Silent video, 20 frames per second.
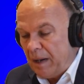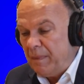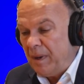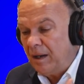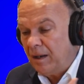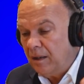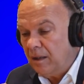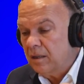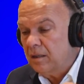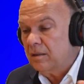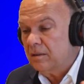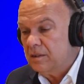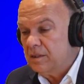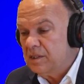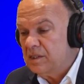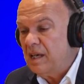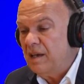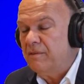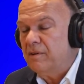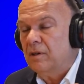among
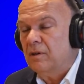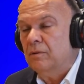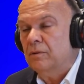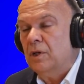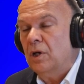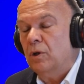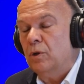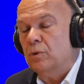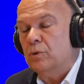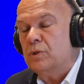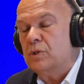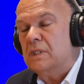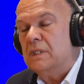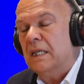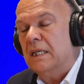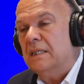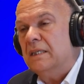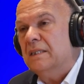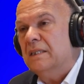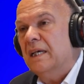several nodes
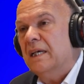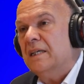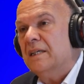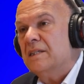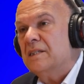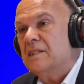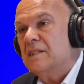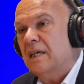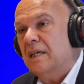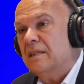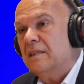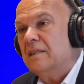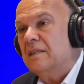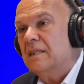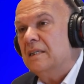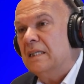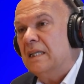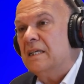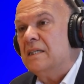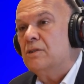that the data set
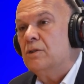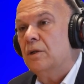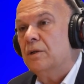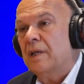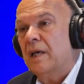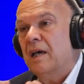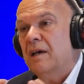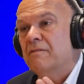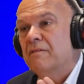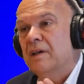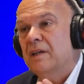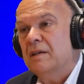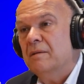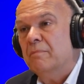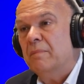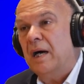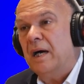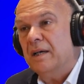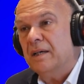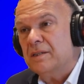does not have any
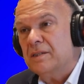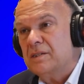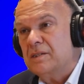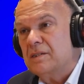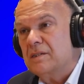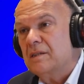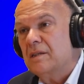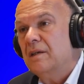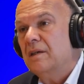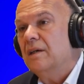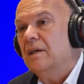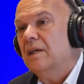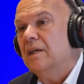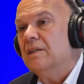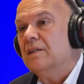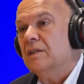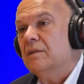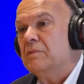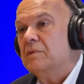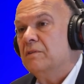bias
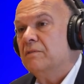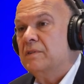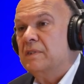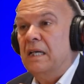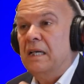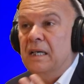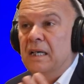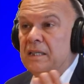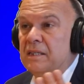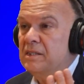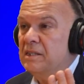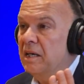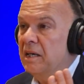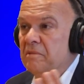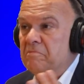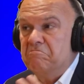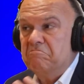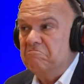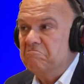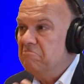in terms of, let's
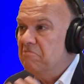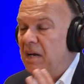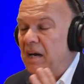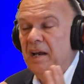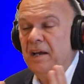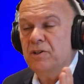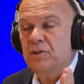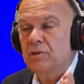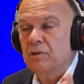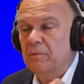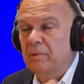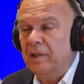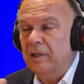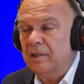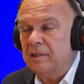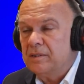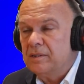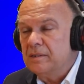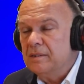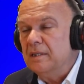say, racial
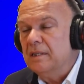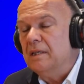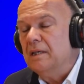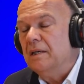bias.